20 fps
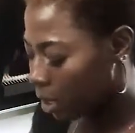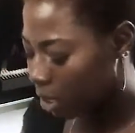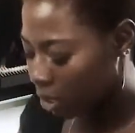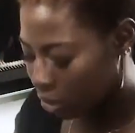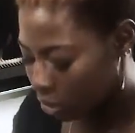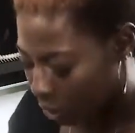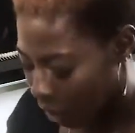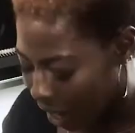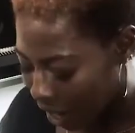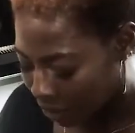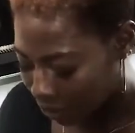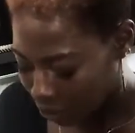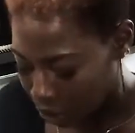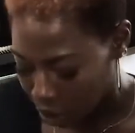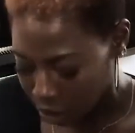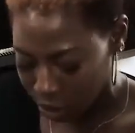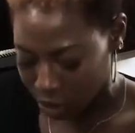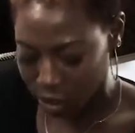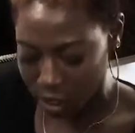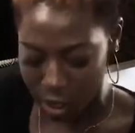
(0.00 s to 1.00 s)
So I've
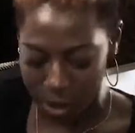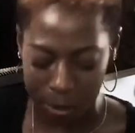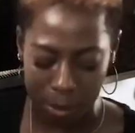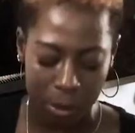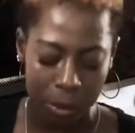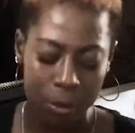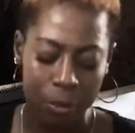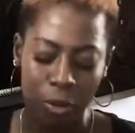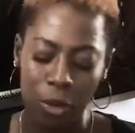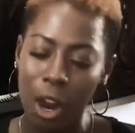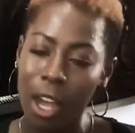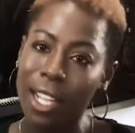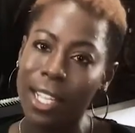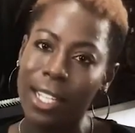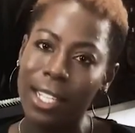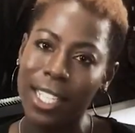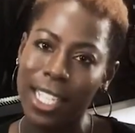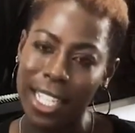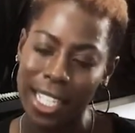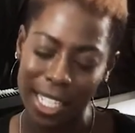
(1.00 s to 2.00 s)
got some
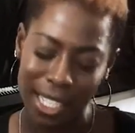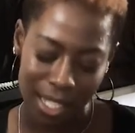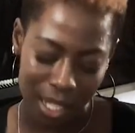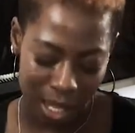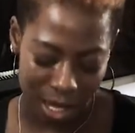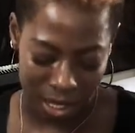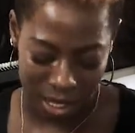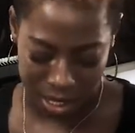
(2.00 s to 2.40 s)
broccoli,